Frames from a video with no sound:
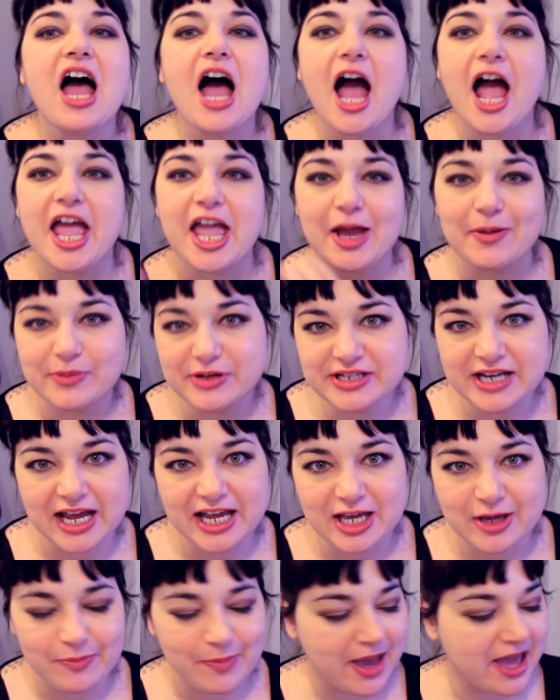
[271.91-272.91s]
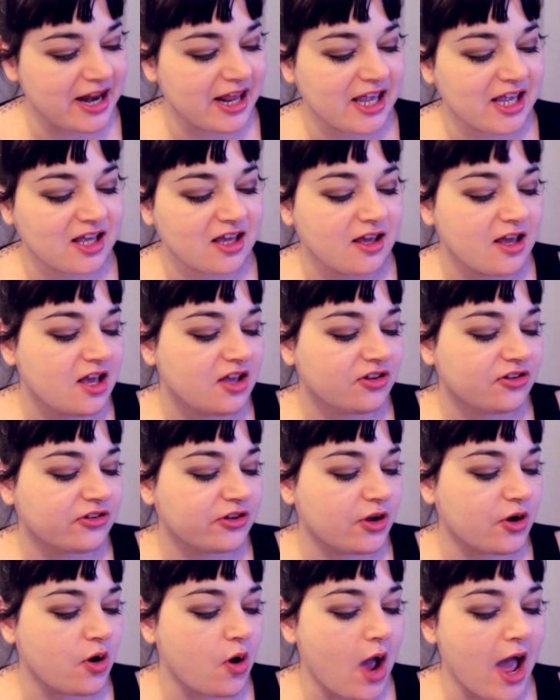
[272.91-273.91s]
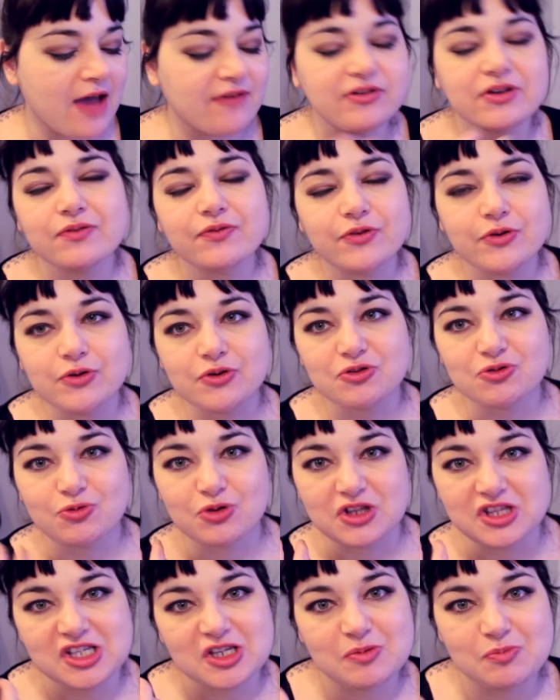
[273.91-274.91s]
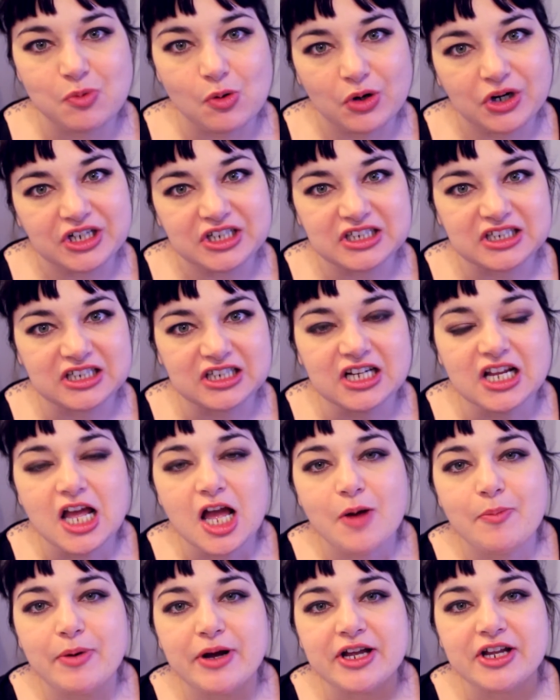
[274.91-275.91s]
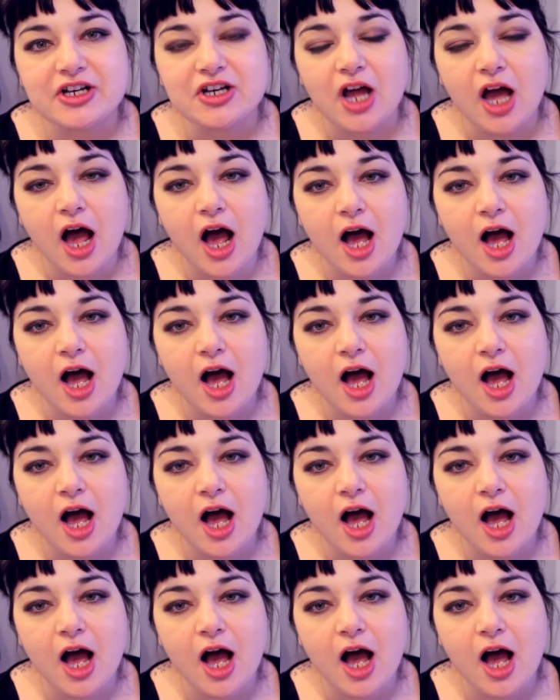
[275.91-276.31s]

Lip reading: I am a diabetic, so having food is really important. But